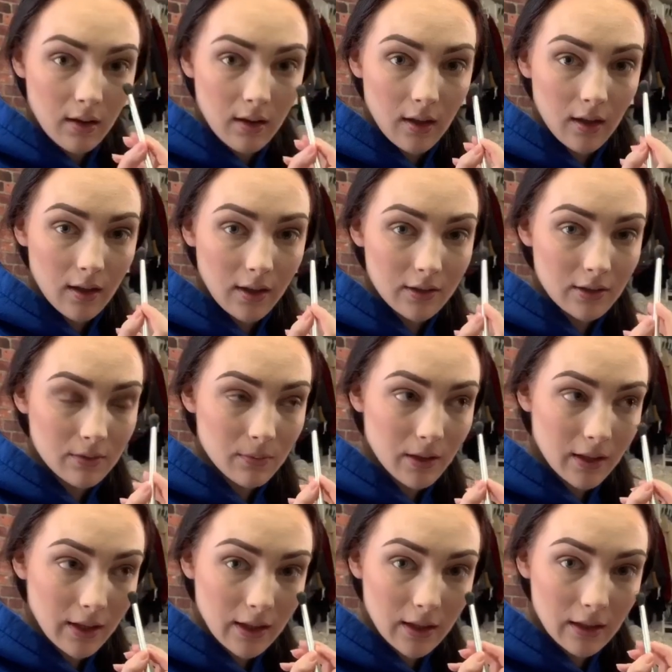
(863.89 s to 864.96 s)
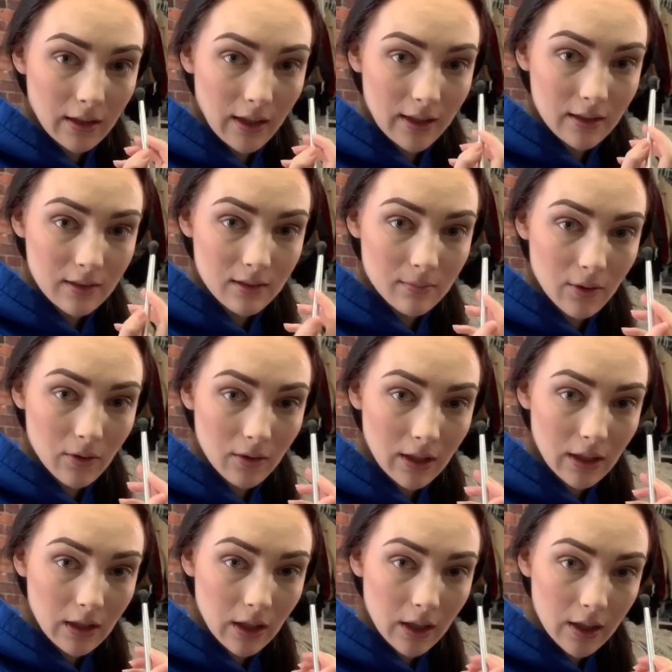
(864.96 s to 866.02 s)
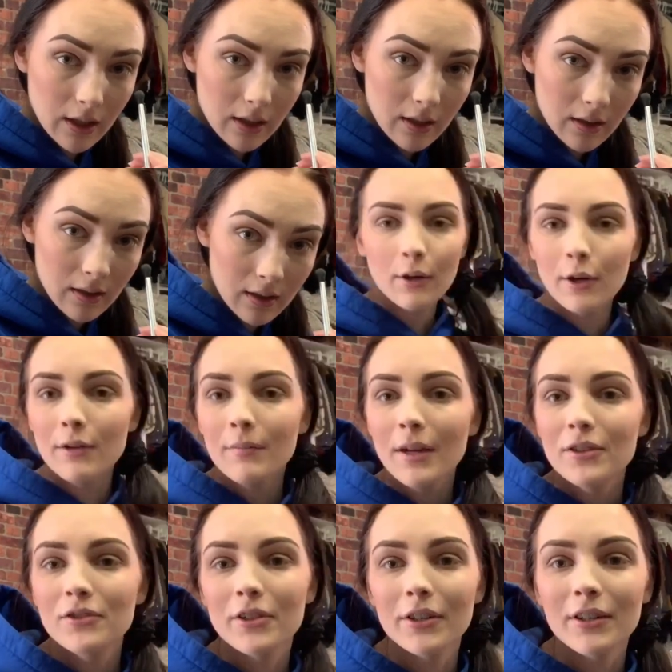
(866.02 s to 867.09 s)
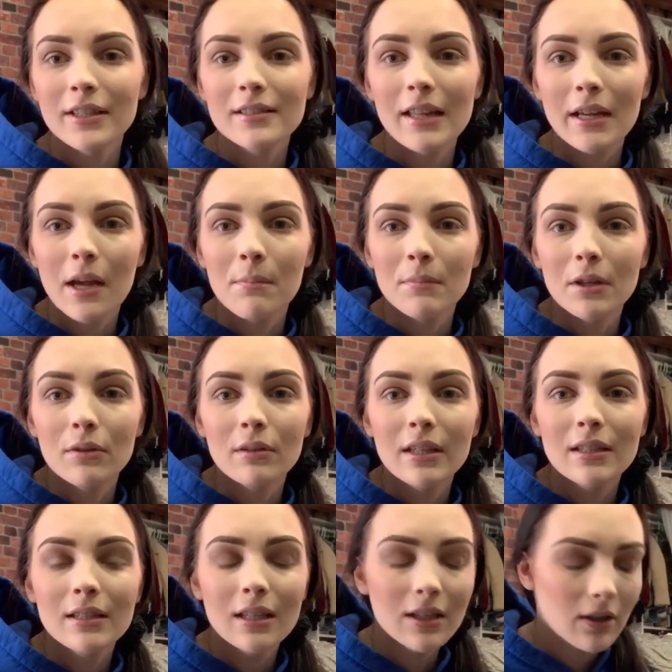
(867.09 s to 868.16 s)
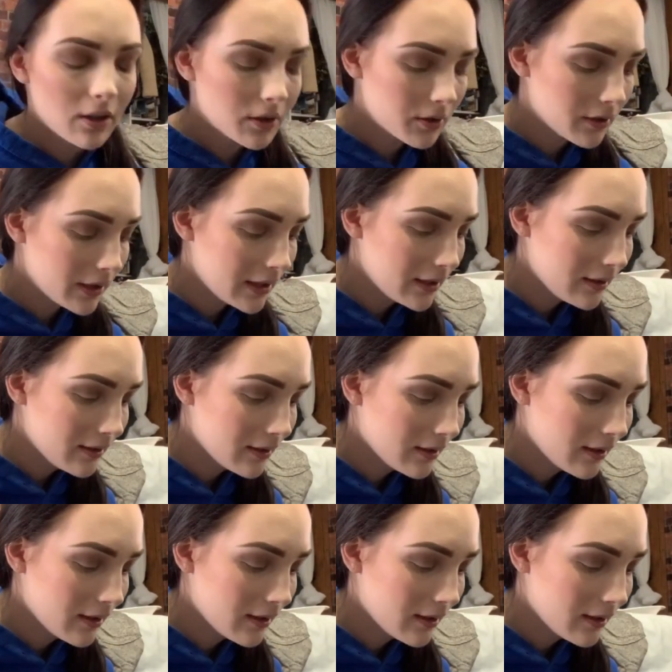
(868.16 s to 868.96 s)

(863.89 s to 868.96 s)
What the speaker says: And I just want like a light smoky look. The color of my shirt is like a muted neon green.